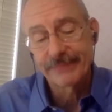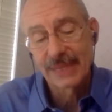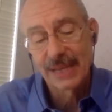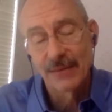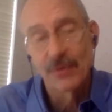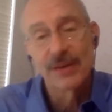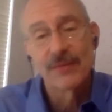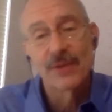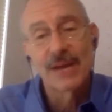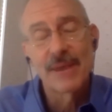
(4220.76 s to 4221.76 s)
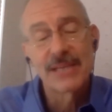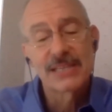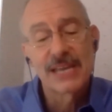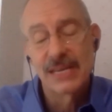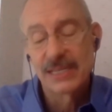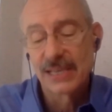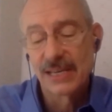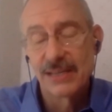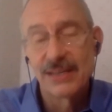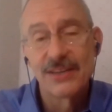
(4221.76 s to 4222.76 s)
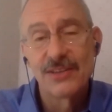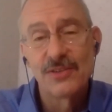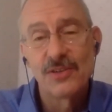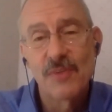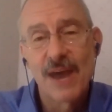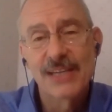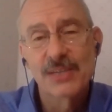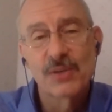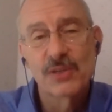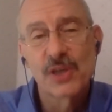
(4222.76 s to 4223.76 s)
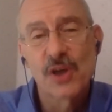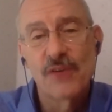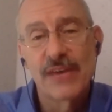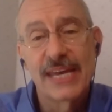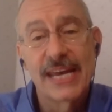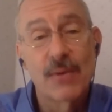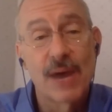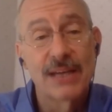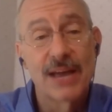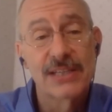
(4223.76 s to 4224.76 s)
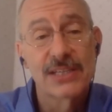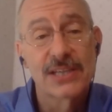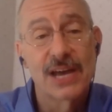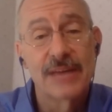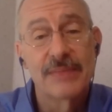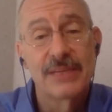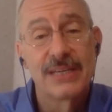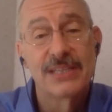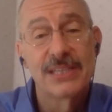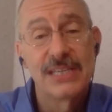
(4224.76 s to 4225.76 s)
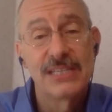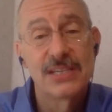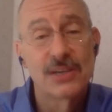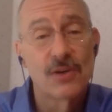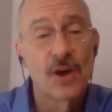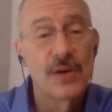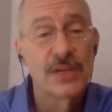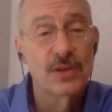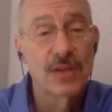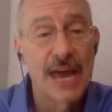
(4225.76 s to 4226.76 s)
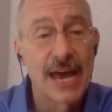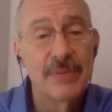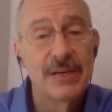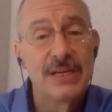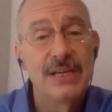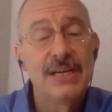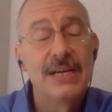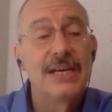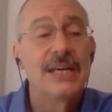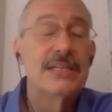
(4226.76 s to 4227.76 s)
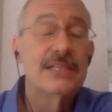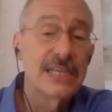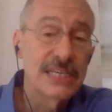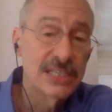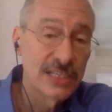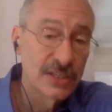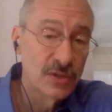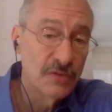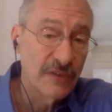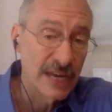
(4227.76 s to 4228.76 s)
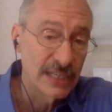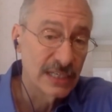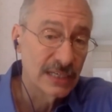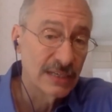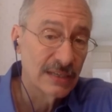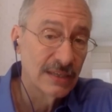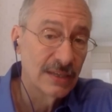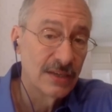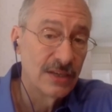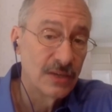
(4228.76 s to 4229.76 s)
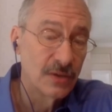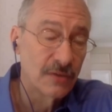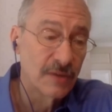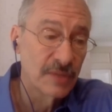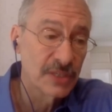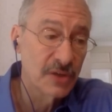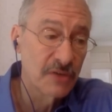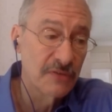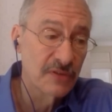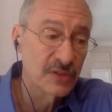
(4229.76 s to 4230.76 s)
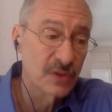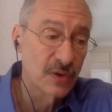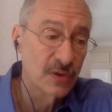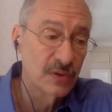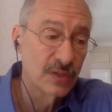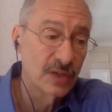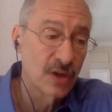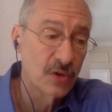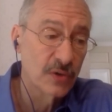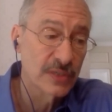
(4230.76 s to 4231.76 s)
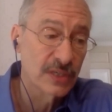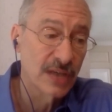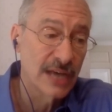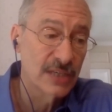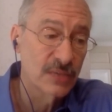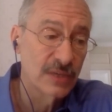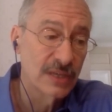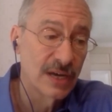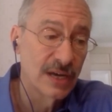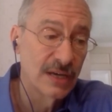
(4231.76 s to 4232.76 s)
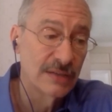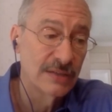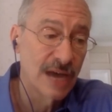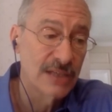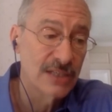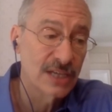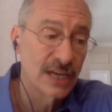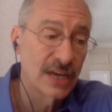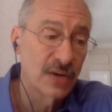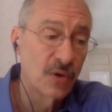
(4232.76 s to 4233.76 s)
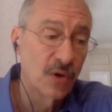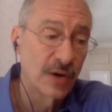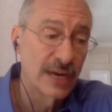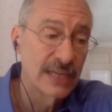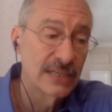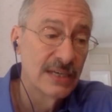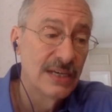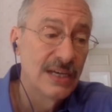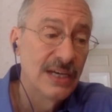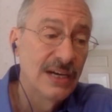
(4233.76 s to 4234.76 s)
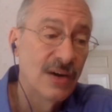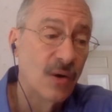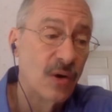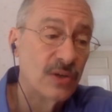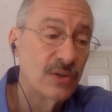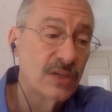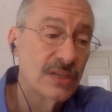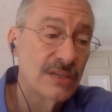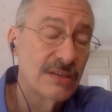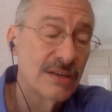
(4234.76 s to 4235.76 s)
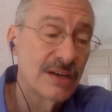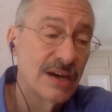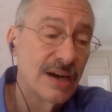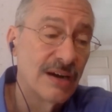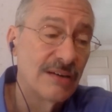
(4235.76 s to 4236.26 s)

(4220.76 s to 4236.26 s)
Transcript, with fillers: what what I might say is that you, you might as well solve hen egg white lysozyme. It's easy to grow in your lab. It's easy to do phasing, either from the sulfurs or you can co-crystallize with uh, dicyanoaurate, or you can uh,